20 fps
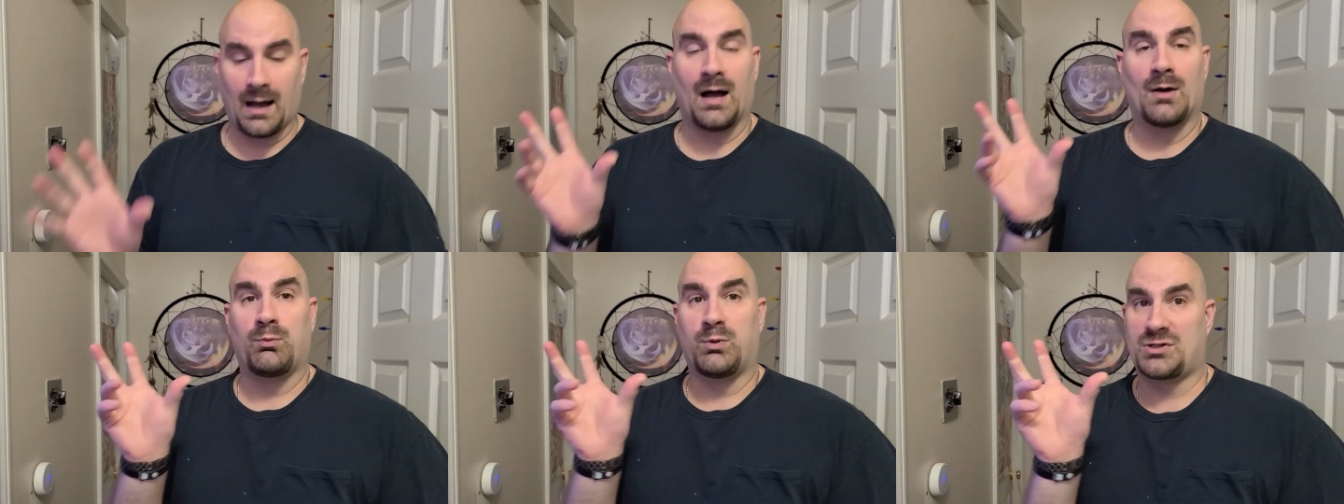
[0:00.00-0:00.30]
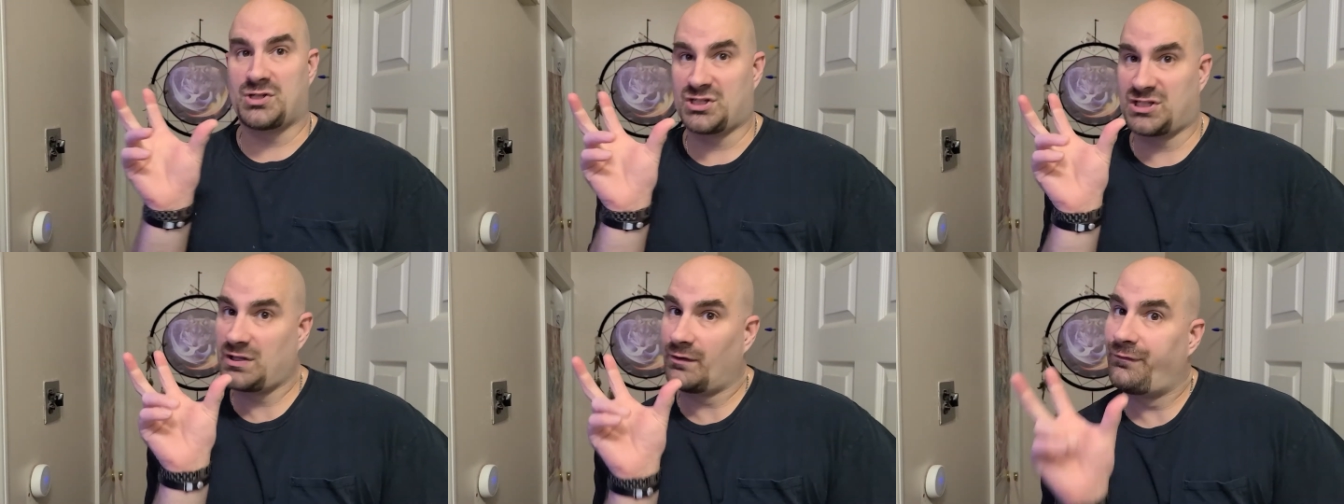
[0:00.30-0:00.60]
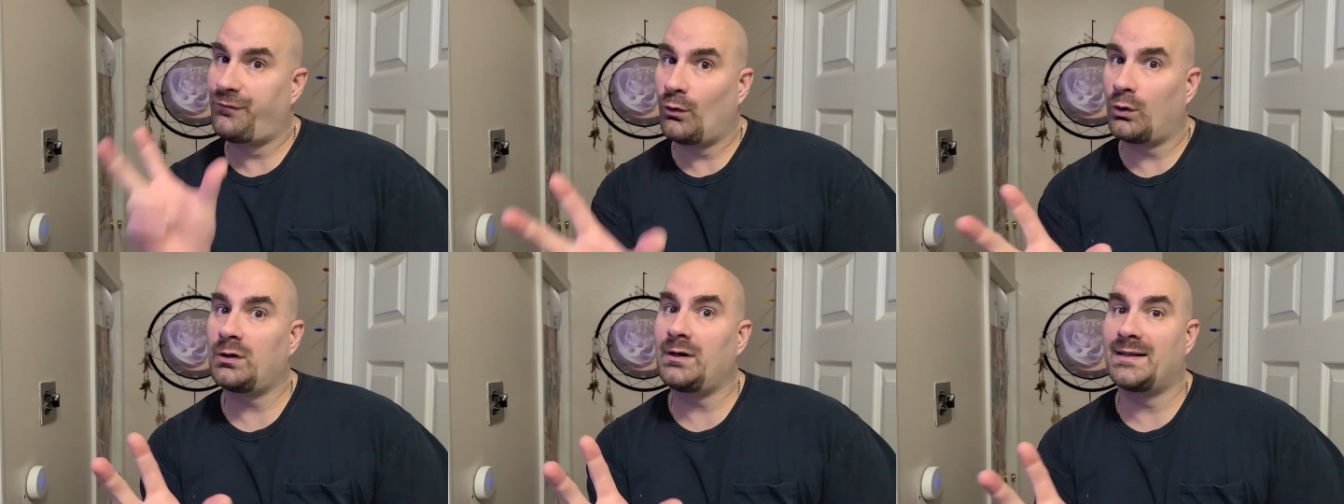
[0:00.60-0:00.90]
which is the
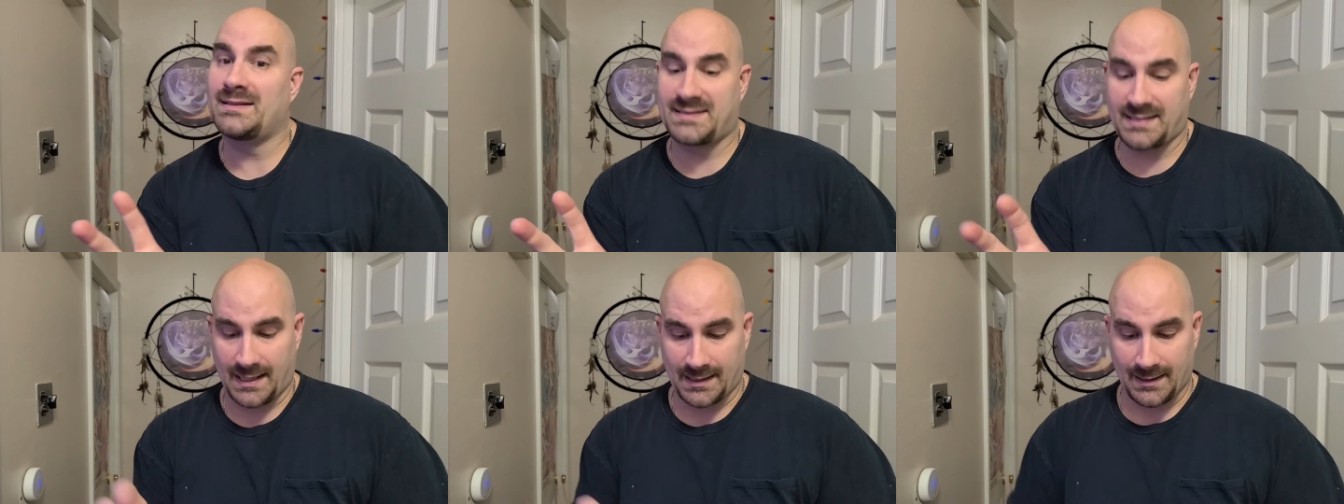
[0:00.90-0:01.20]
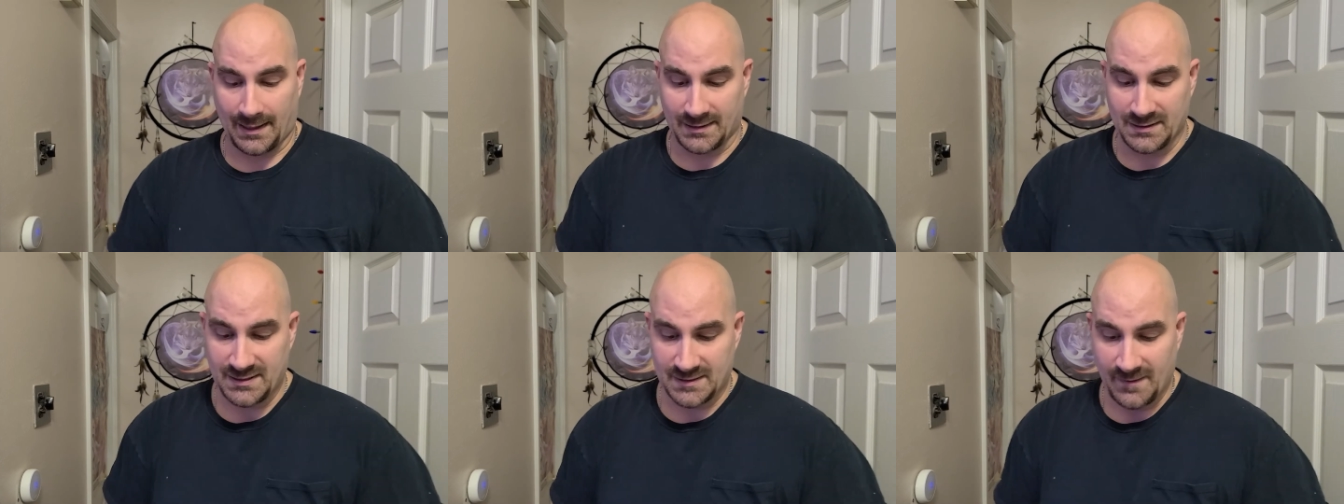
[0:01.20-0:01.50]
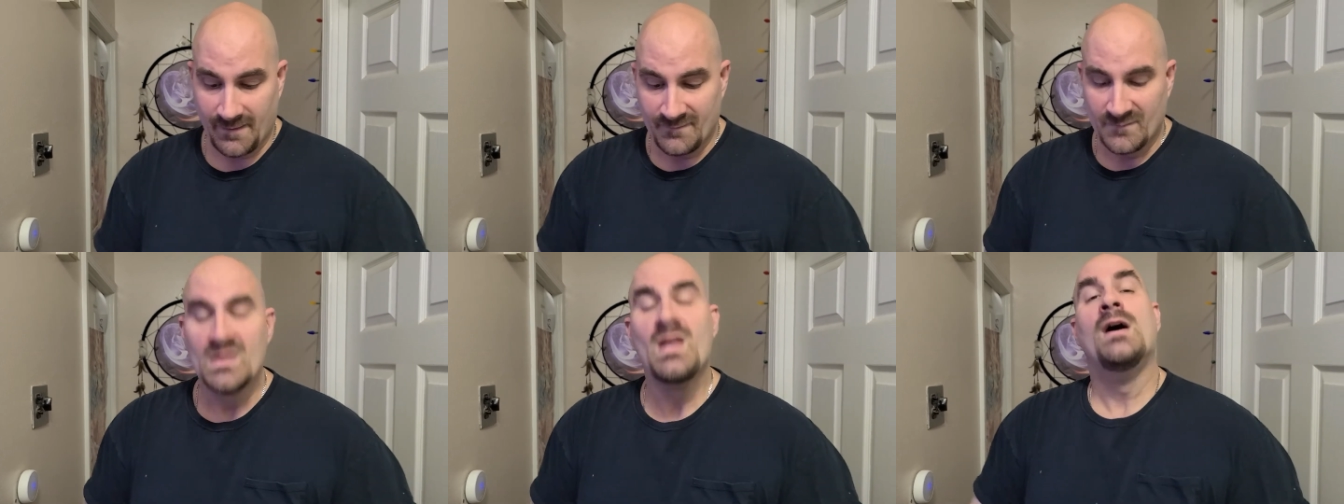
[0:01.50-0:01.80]
4 antennas,
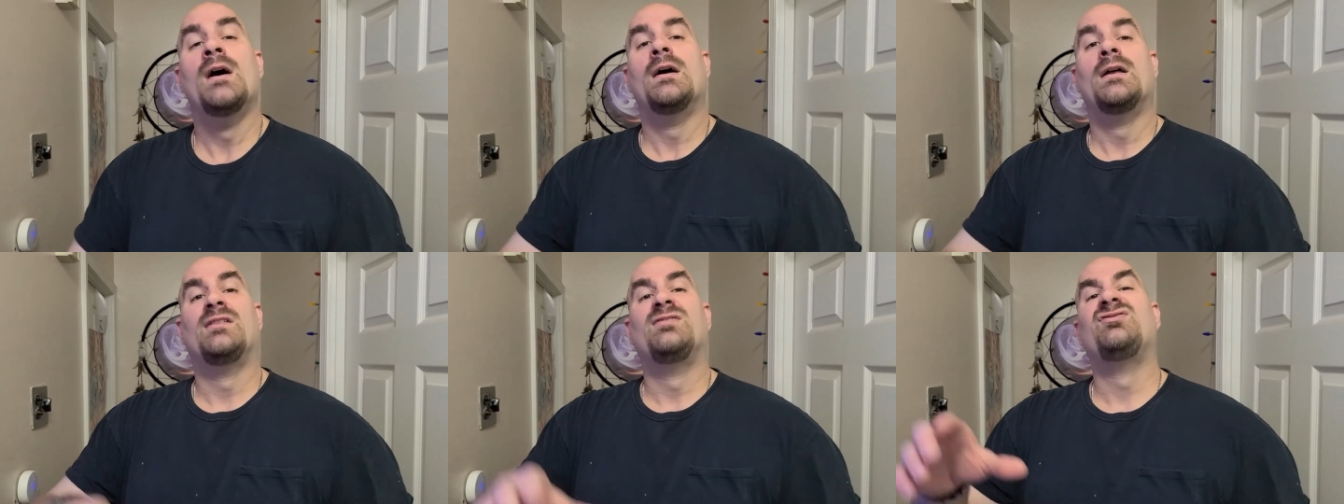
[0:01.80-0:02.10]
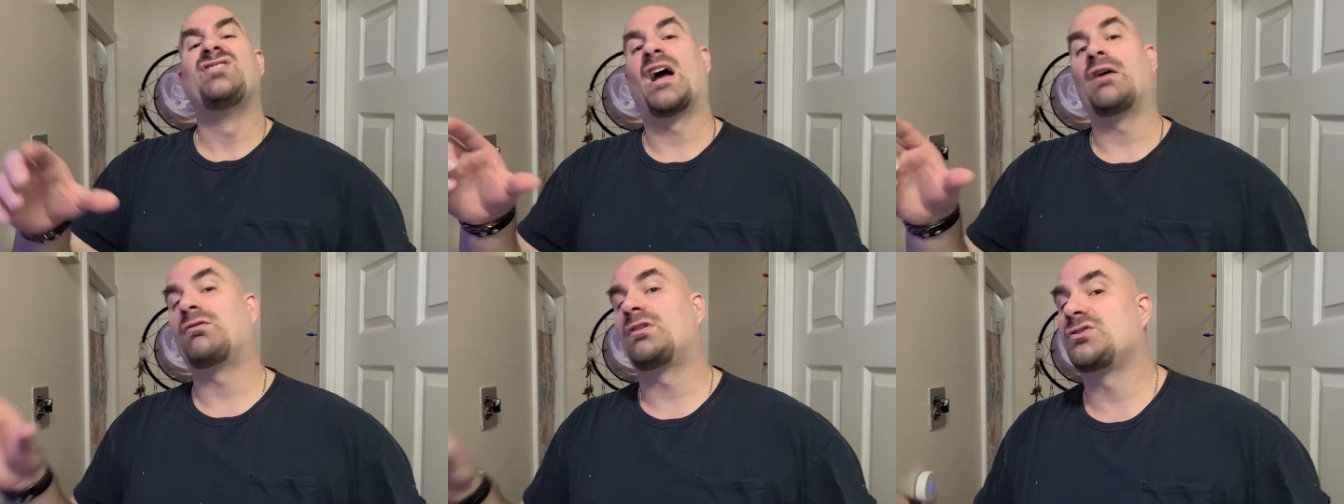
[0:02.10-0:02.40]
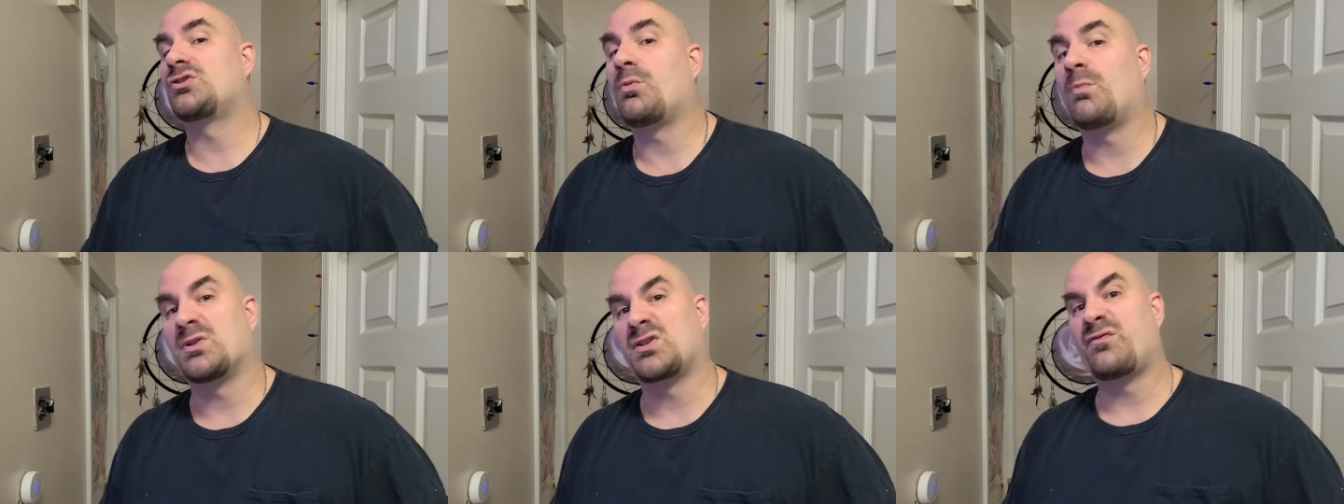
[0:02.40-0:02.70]
that runs
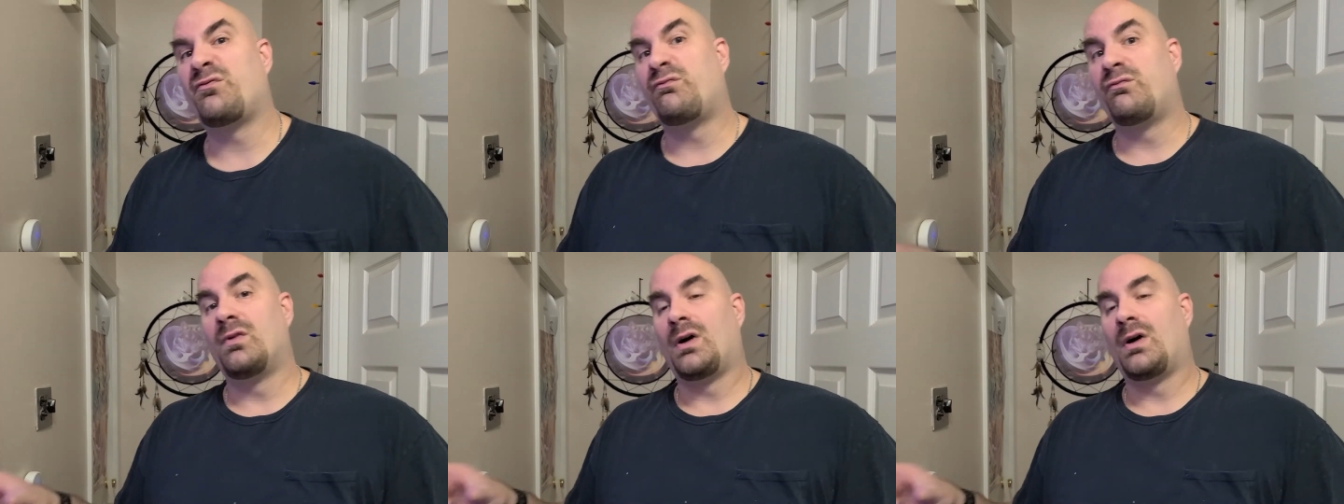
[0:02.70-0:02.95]
almost